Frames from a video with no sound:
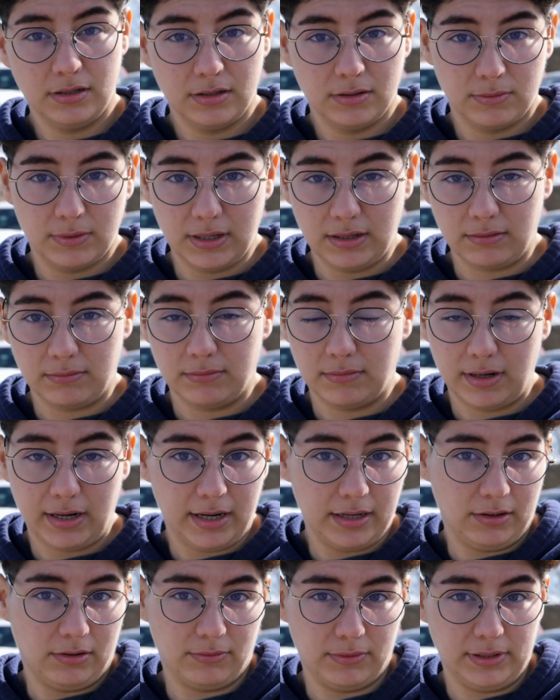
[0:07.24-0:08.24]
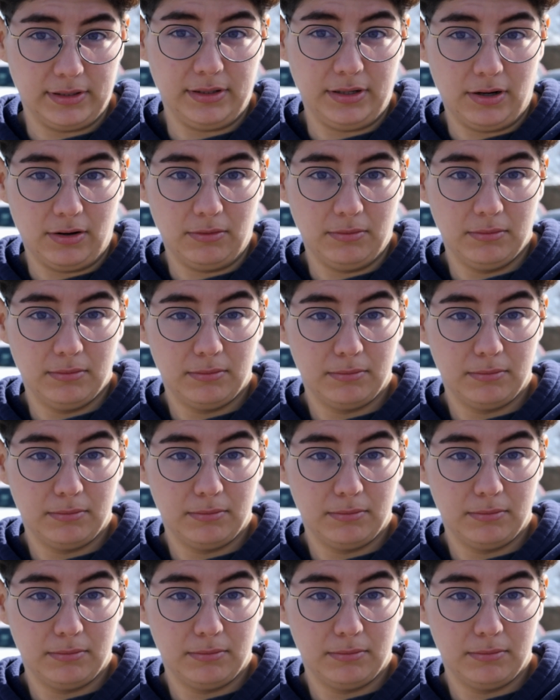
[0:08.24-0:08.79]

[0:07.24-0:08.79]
Well, I don't really know.